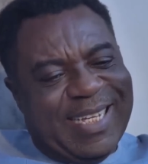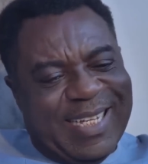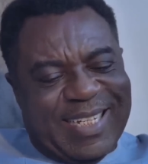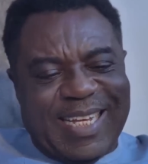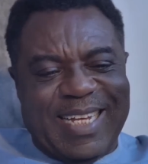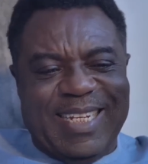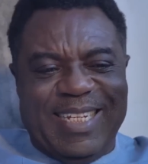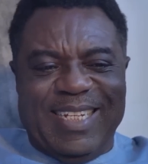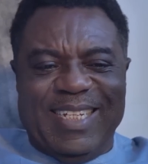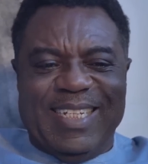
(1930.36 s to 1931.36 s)

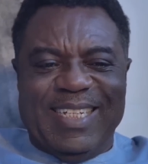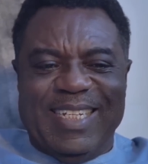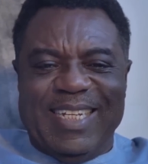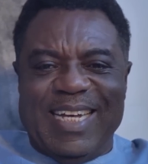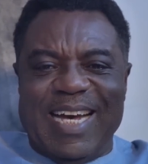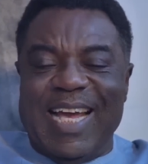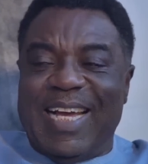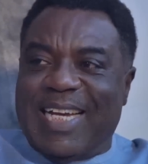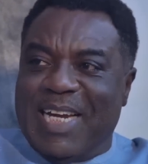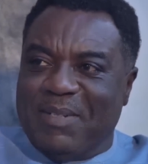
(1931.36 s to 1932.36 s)
Exactly.
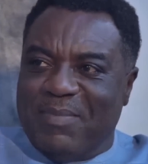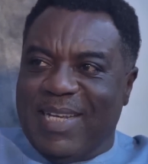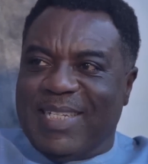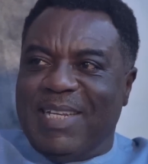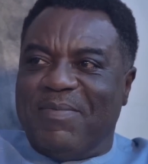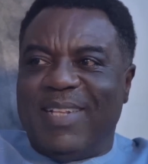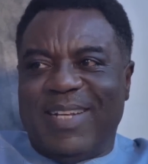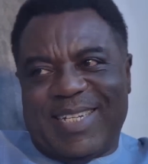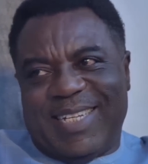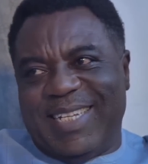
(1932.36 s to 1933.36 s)
I count myself
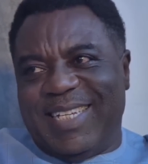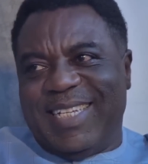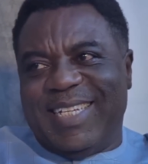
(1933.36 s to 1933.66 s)
lucky